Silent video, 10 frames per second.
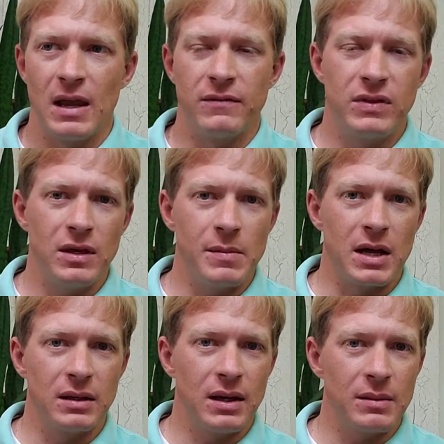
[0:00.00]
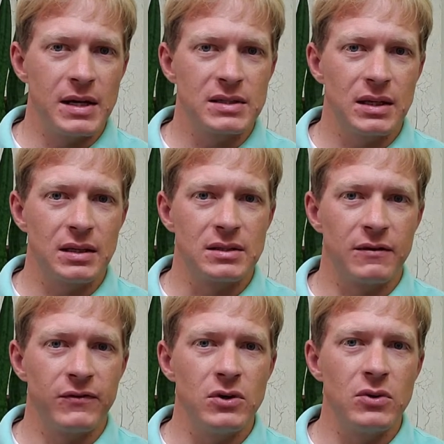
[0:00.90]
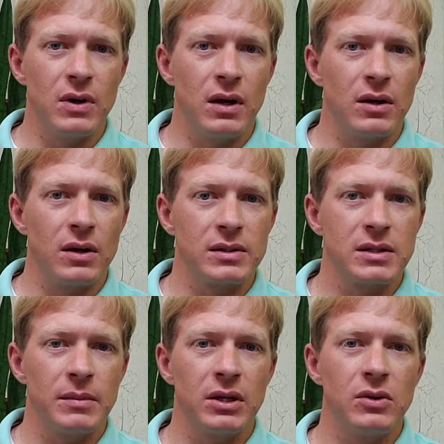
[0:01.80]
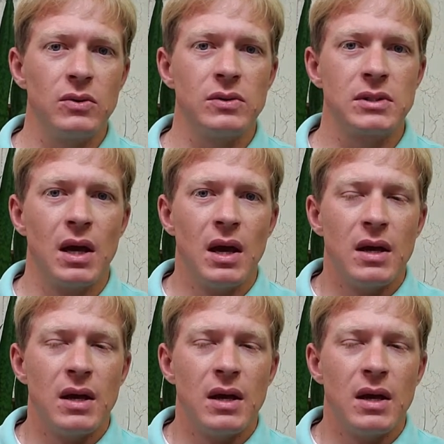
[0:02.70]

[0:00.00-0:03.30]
If you think about it, it kind of makes sense. If you are somebody who's